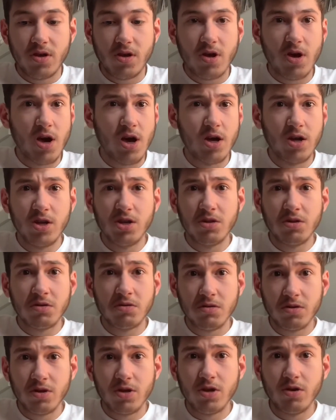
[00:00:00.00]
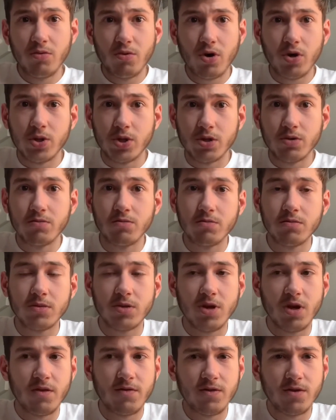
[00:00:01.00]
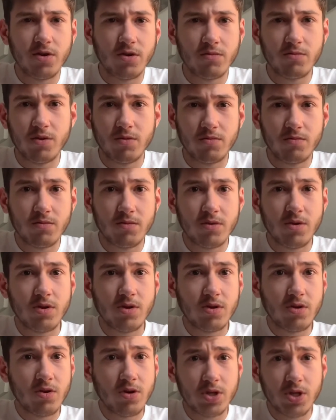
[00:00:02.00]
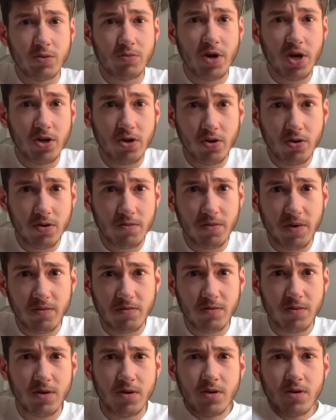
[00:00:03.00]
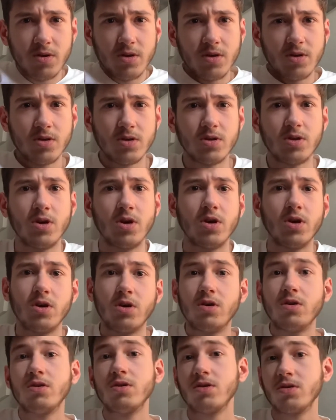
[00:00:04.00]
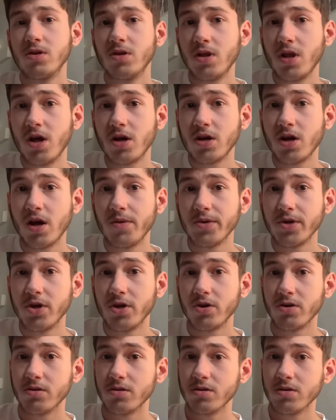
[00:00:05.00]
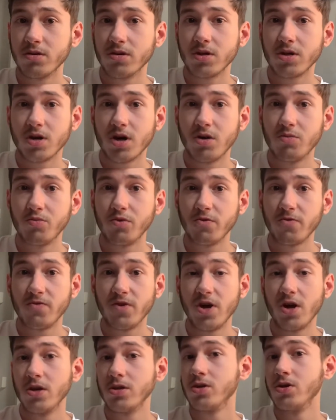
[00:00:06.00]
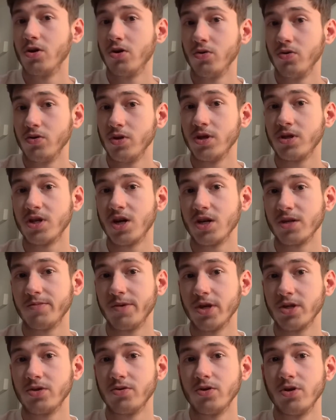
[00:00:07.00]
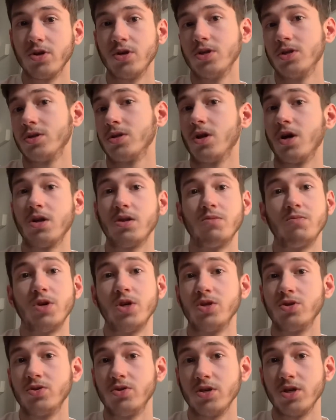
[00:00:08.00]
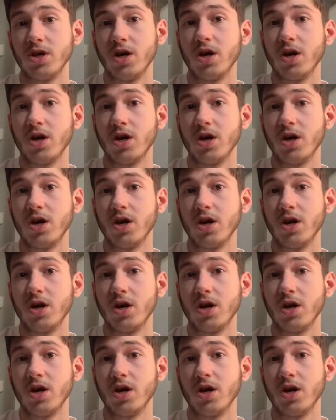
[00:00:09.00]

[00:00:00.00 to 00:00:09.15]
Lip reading: And you also, if you don't, you also might know that a lot of comic book fans know who the Taskmaster is. A lot of the mainstream